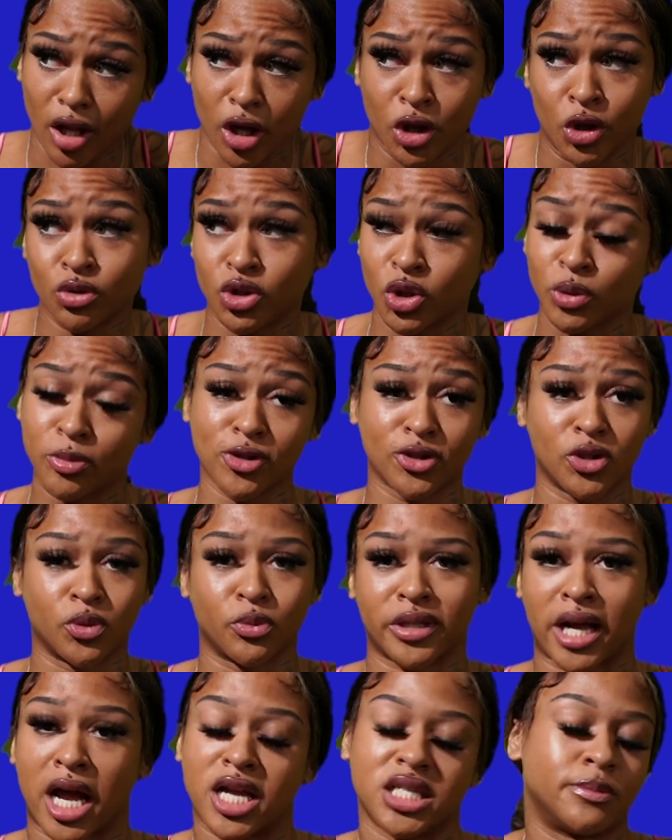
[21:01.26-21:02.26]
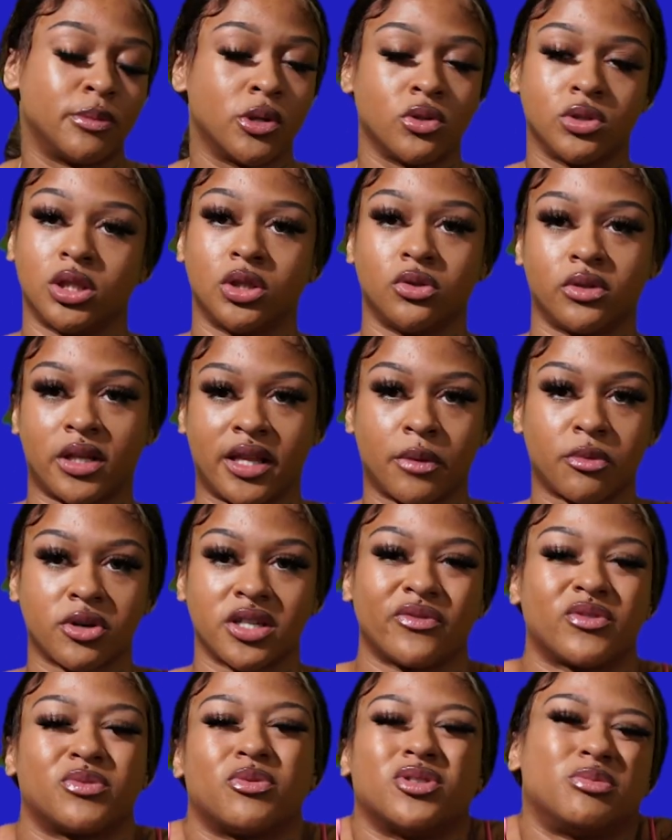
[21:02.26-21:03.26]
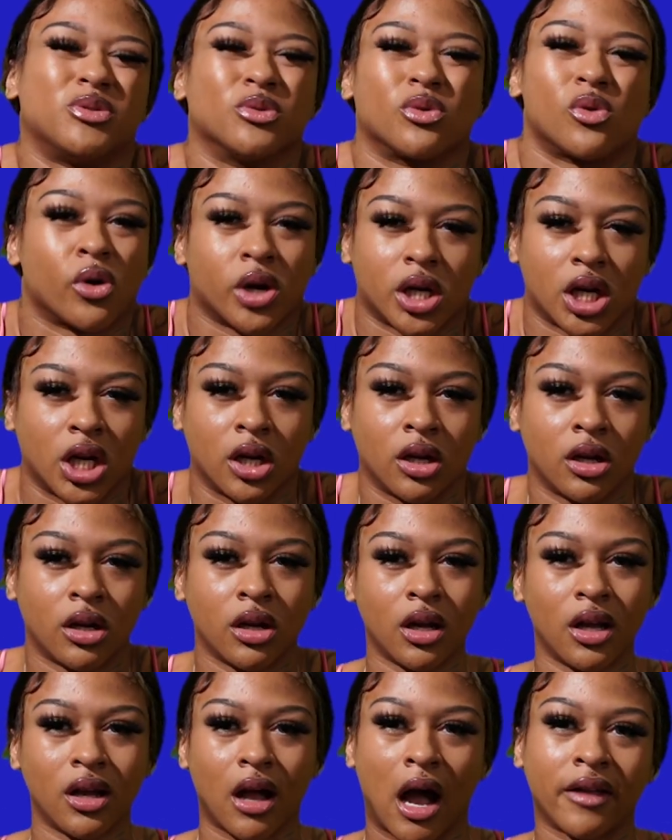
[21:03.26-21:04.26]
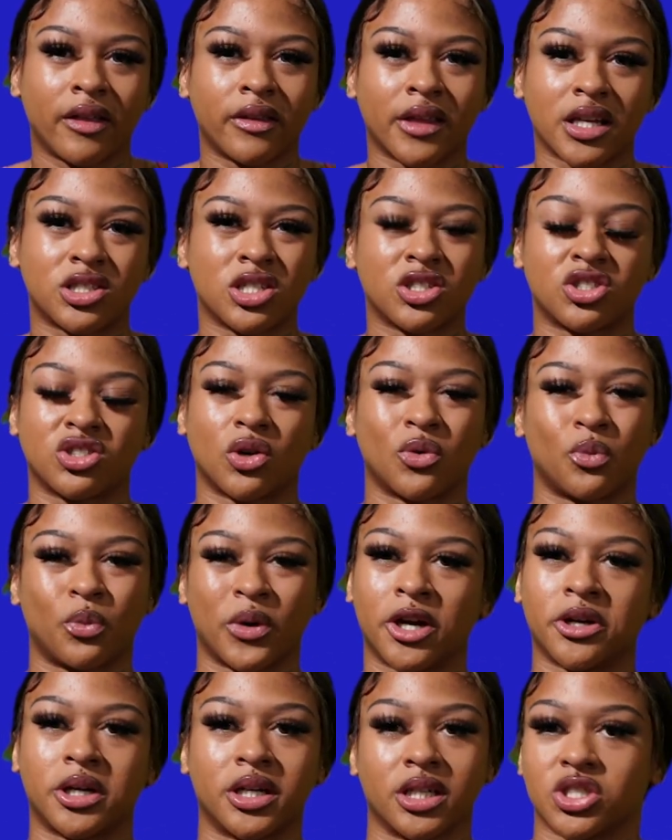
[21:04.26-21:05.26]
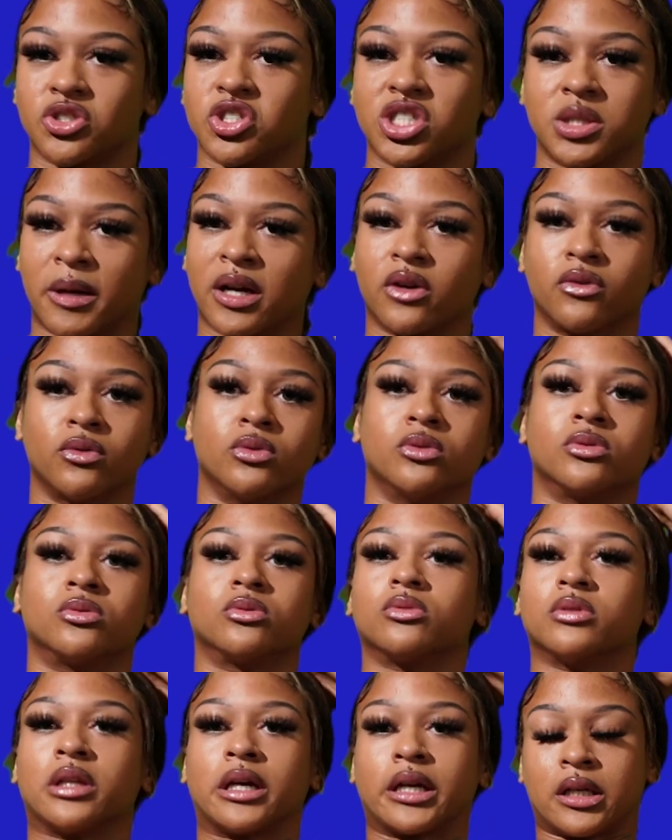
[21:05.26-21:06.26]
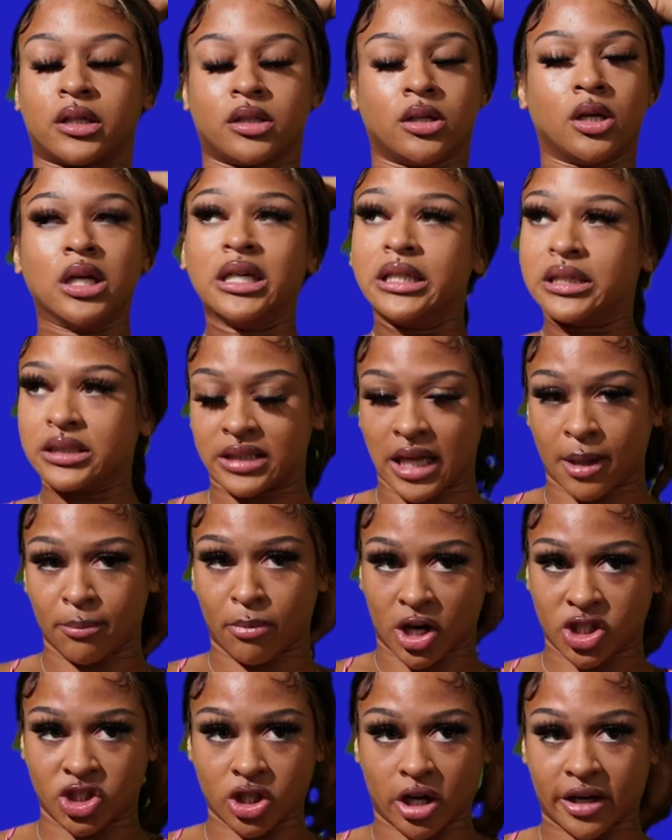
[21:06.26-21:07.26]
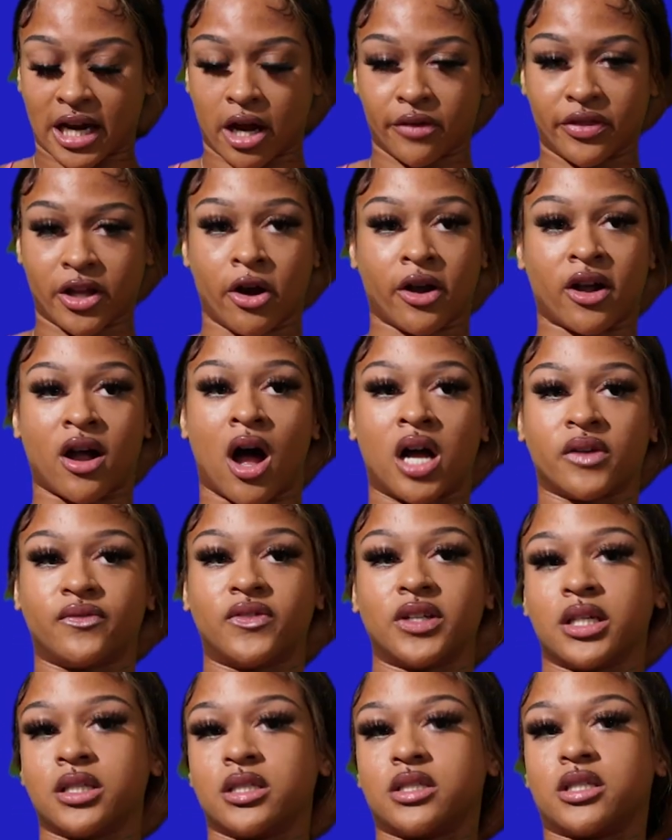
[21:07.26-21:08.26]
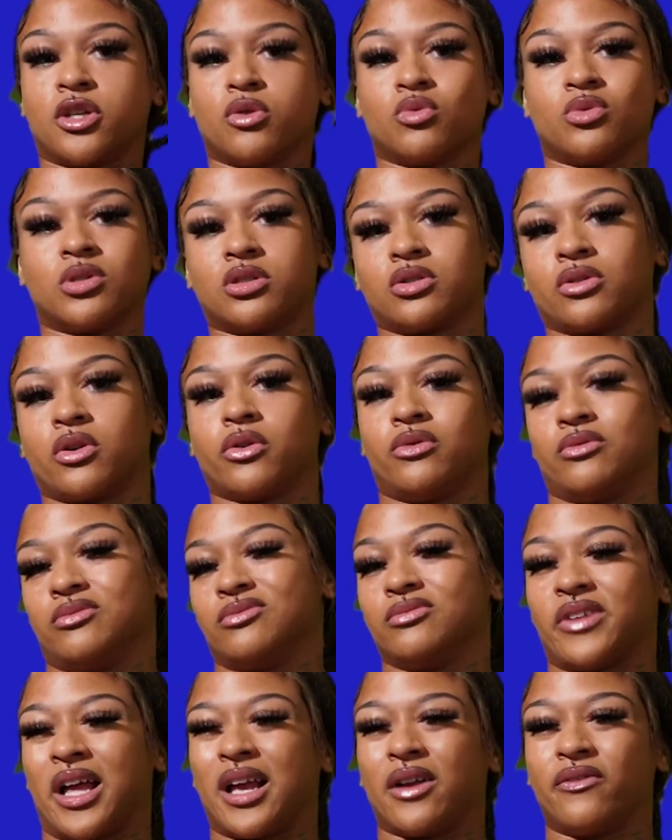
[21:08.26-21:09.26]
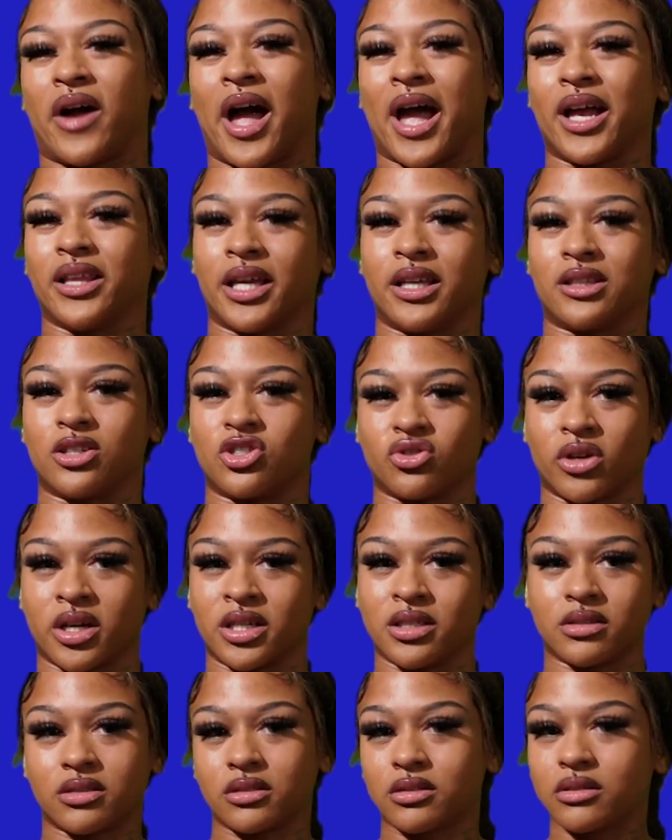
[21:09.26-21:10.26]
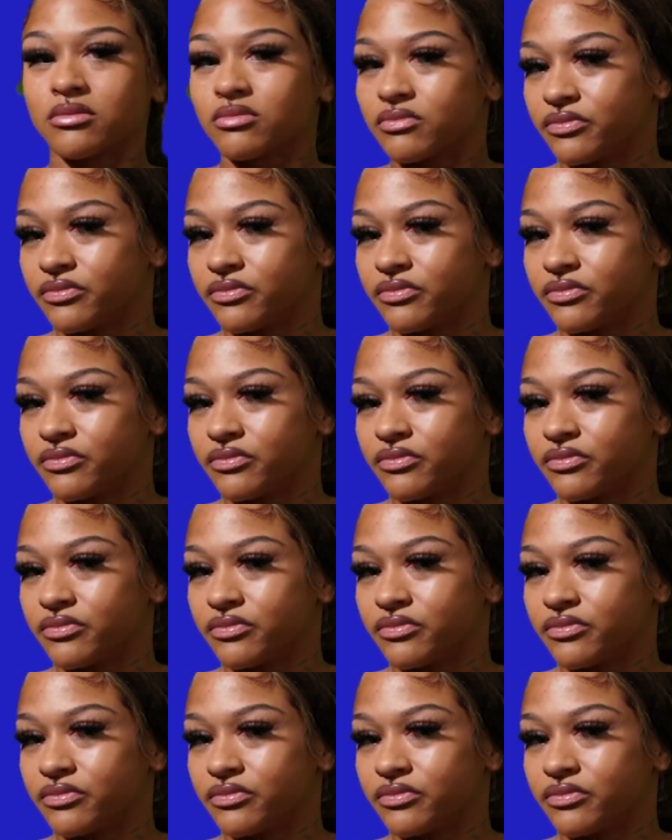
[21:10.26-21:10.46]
YouTubers who were not supposed to do that. They weren't even supposed to be recording. I think that's just so weird and disrespectful. Like, they brought y'all down there in confidence and you just gonna like violate the trust.